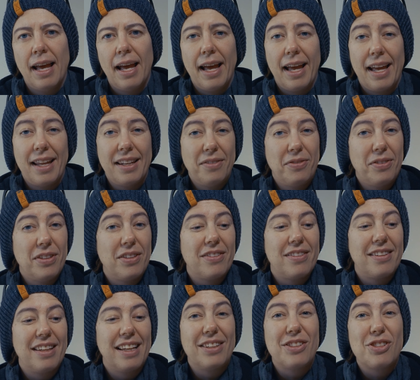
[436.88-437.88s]
And if
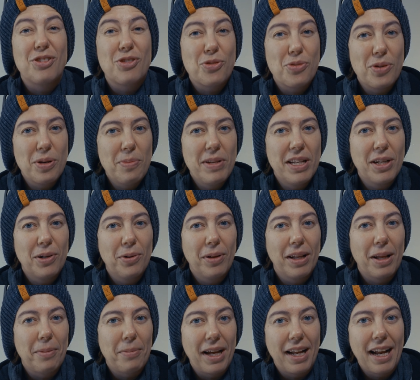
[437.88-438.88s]
it's extremely
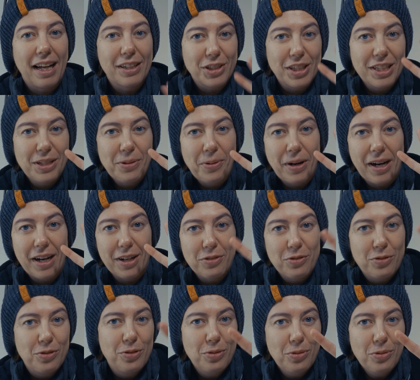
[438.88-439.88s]
cold, I might actually wear
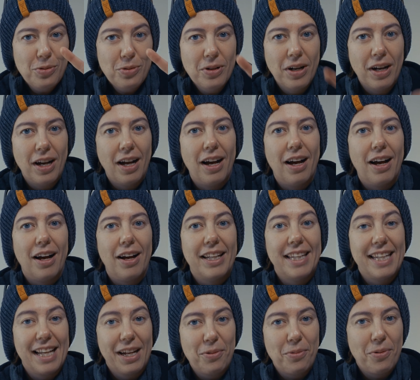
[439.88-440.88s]
2
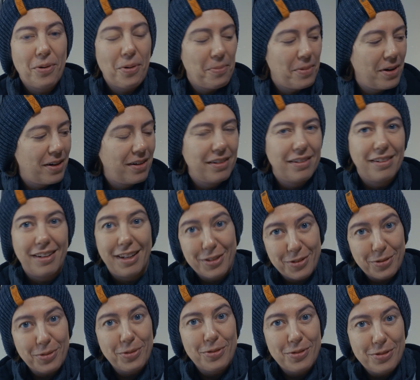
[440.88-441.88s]
neck warmer. I
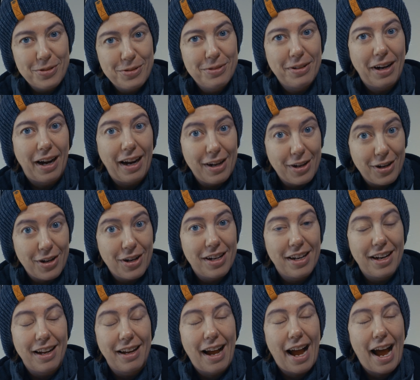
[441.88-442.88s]
told you I
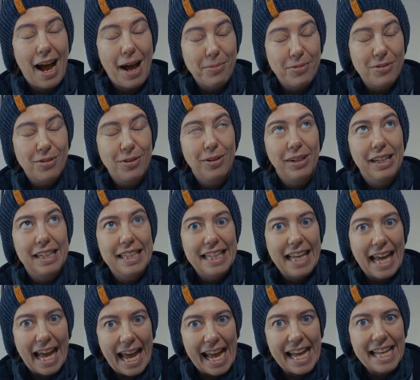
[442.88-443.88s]

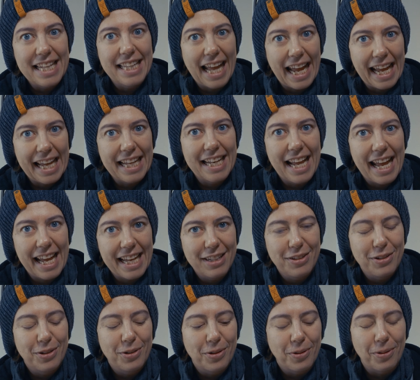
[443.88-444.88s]
absolutely hate
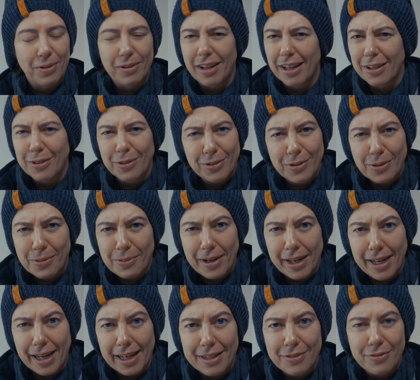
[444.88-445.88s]
the cold. I don't know
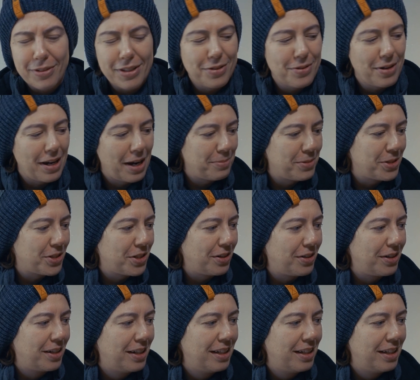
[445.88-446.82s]
why I live in New Hampshire.